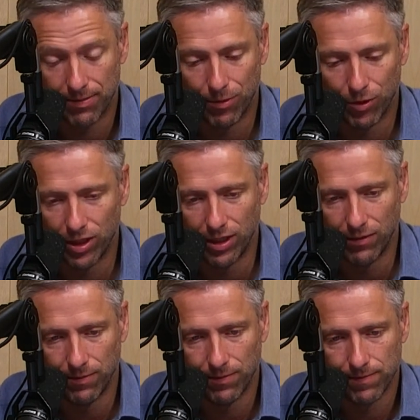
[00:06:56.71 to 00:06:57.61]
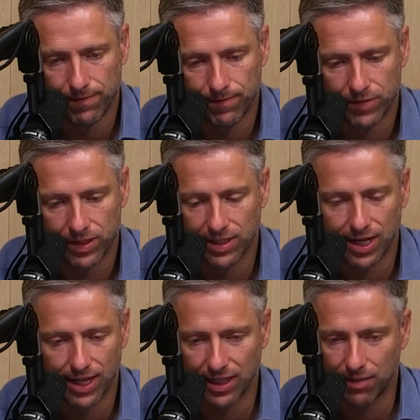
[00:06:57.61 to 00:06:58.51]
that memorial,
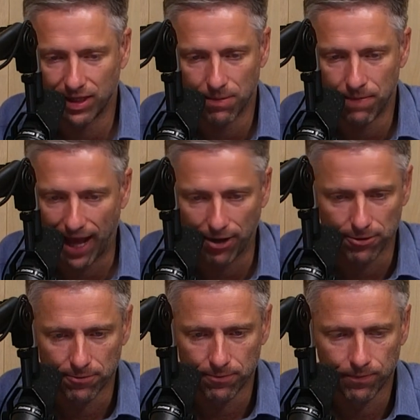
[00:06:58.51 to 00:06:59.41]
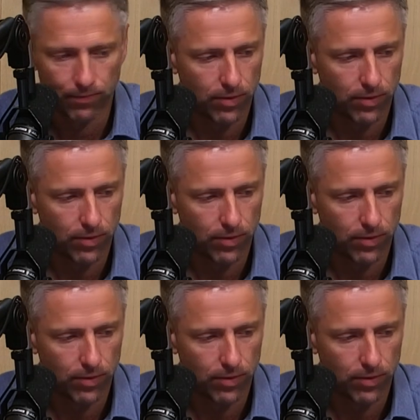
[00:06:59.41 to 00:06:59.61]
says nothing about the battle.